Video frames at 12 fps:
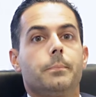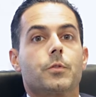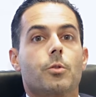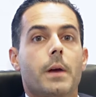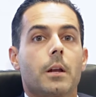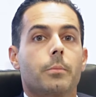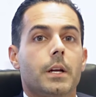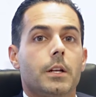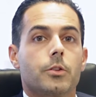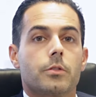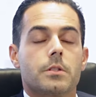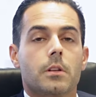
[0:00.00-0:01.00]
Traumatic brain
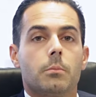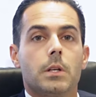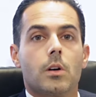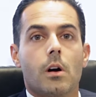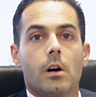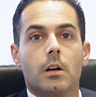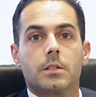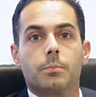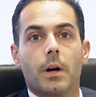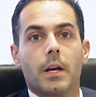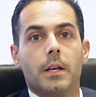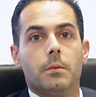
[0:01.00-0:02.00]
injuries can be caused
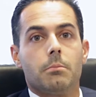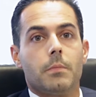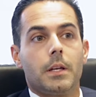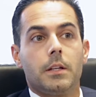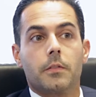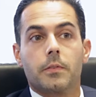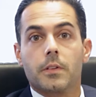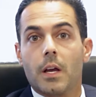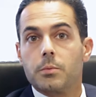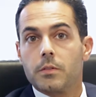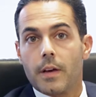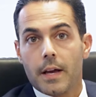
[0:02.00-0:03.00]
by many different
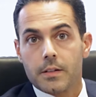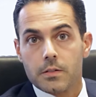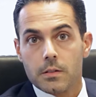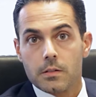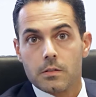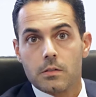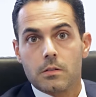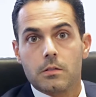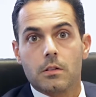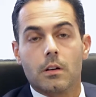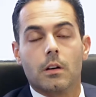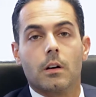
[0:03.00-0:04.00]
types of accidents.
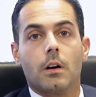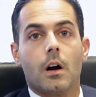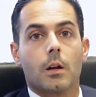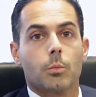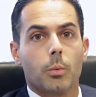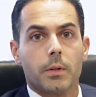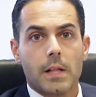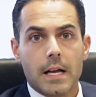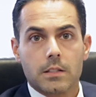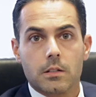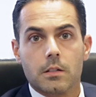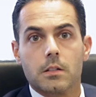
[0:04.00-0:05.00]
Automobile
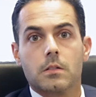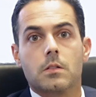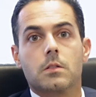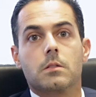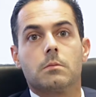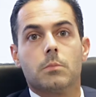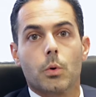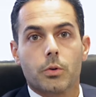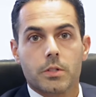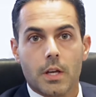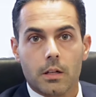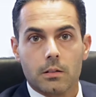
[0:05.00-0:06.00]
accidents,
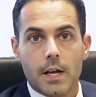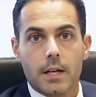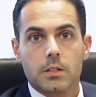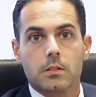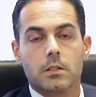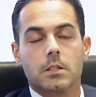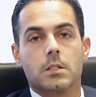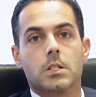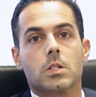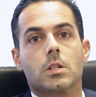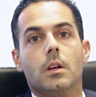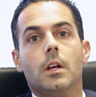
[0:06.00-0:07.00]
motorcycle
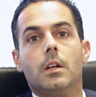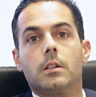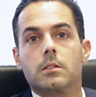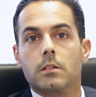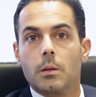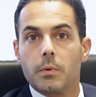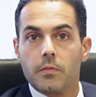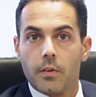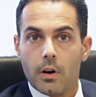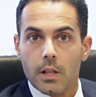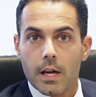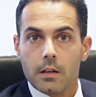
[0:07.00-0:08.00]
accidents, slip and
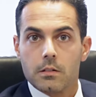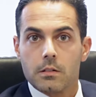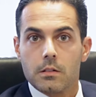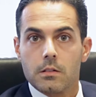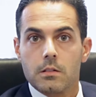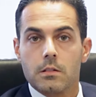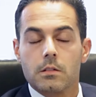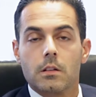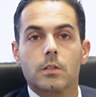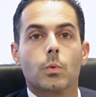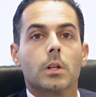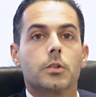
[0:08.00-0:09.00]
fall accidents,
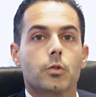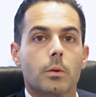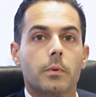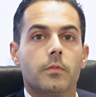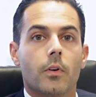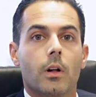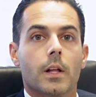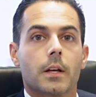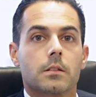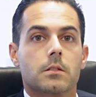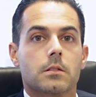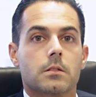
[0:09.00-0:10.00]
as well as trip and fall
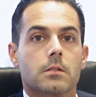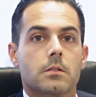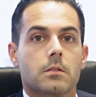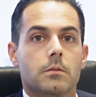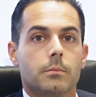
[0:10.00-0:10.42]
accidents.